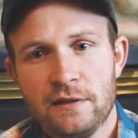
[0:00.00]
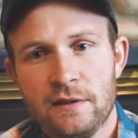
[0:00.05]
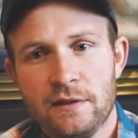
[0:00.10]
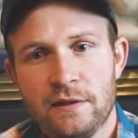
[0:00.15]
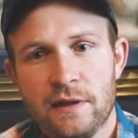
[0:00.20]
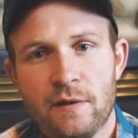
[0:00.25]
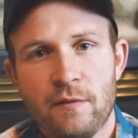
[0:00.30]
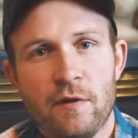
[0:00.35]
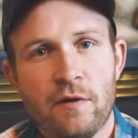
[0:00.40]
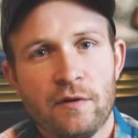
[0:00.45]

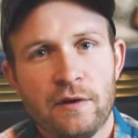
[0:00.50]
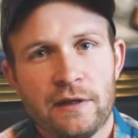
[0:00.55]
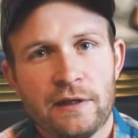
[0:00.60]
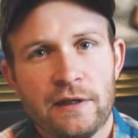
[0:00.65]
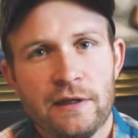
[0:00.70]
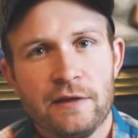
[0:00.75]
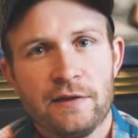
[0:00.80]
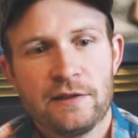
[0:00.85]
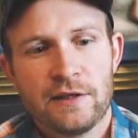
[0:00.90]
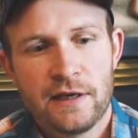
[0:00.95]
They won't look
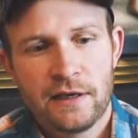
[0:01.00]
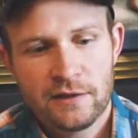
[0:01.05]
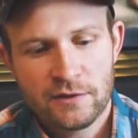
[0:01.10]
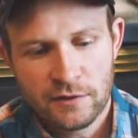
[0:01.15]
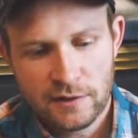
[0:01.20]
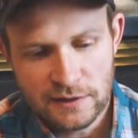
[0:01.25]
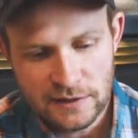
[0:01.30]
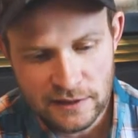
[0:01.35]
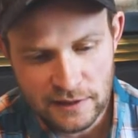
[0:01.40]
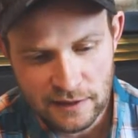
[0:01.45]
at your second
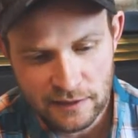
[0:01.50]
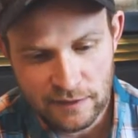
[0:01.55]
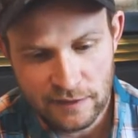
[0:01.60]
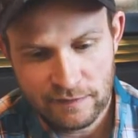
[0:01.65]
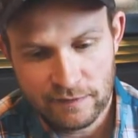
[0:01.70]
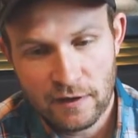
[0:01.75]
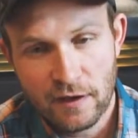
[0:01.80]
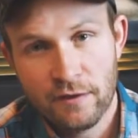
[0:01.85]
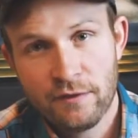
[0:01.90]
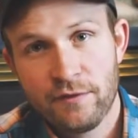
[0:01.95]
choice until they've
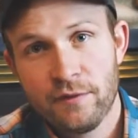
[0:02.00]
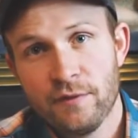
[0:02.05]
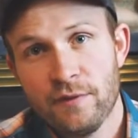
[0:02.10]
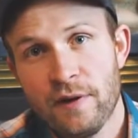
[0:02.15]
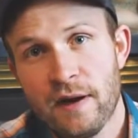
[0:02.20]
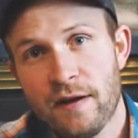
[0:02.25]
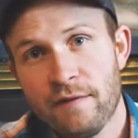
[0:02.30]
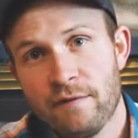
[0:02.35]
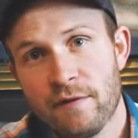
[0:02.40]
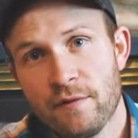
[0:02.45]
gone through
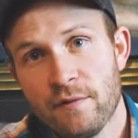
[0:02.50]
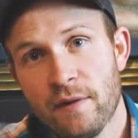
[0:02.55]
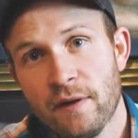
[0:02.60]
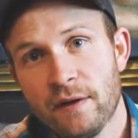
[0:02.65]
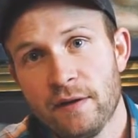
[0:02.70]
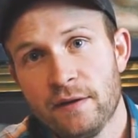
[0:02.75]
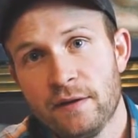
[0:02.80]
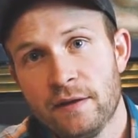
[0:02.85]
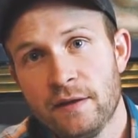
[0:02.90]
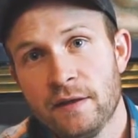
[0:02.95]

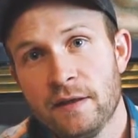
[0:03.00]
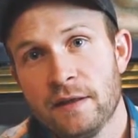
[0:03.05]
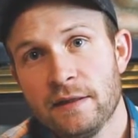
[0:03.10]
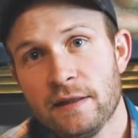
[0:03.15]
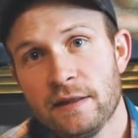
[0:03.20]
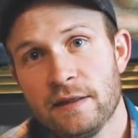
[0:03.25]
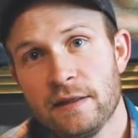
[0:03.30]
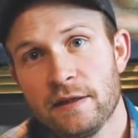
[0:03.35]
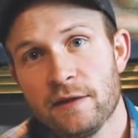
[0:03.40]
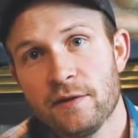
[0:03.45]
everyone, and
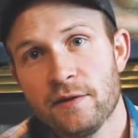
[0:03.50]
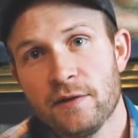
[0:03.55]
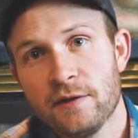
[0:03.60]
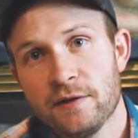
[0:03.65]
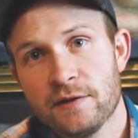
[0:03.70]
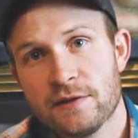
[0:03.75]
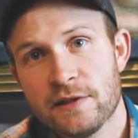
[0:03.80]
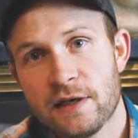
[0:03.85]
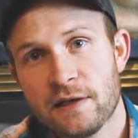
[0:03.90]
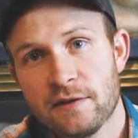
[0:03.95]
then they go to
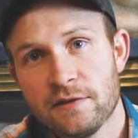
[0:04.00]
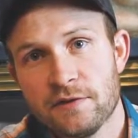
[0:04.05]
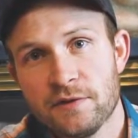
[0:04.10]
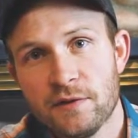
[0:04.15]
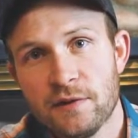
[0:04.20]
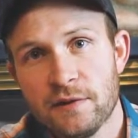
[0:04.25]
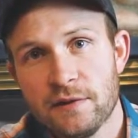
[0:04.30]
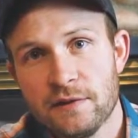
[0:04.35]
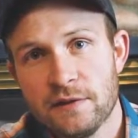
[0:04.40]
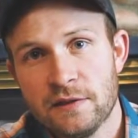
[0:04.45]
your second
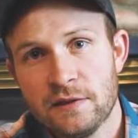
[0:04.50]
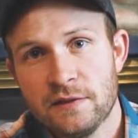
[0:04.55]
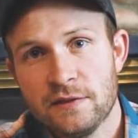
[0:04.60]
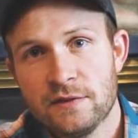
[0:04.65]
choice.